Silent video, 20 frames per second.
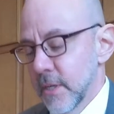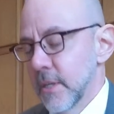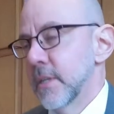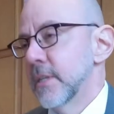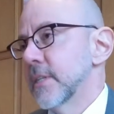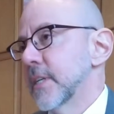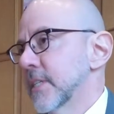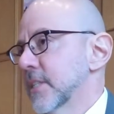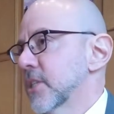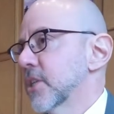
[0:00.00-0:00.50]

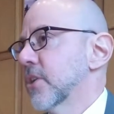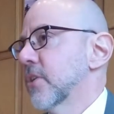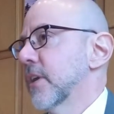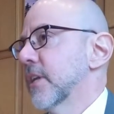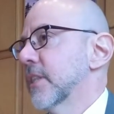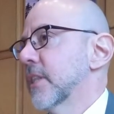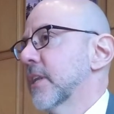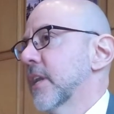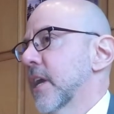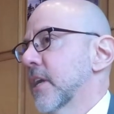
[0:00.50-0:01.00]

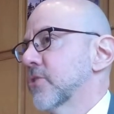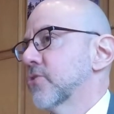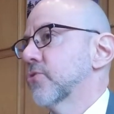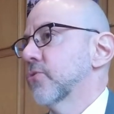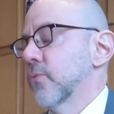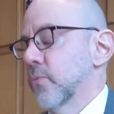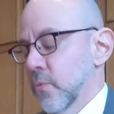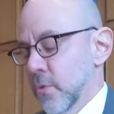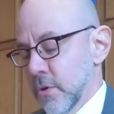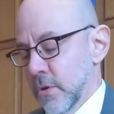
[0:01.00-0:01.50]
desecrate the
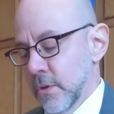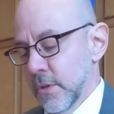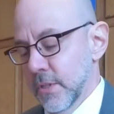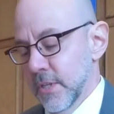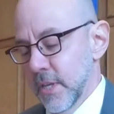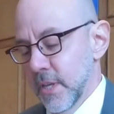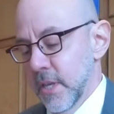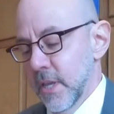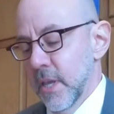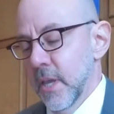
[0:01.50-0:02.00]
natural world,
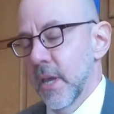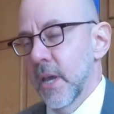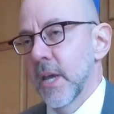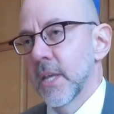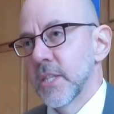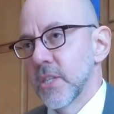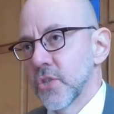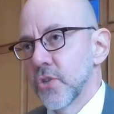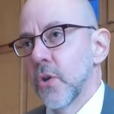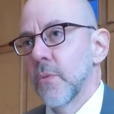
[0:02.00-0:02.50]

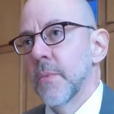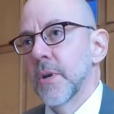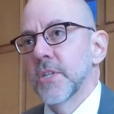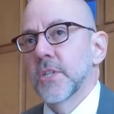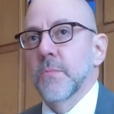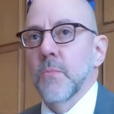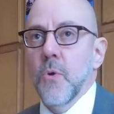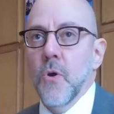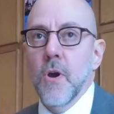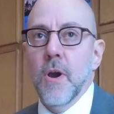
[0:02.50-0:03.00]
and so
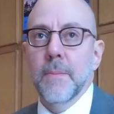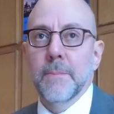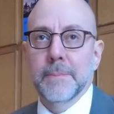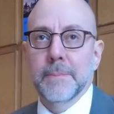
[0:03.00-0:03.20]
much more.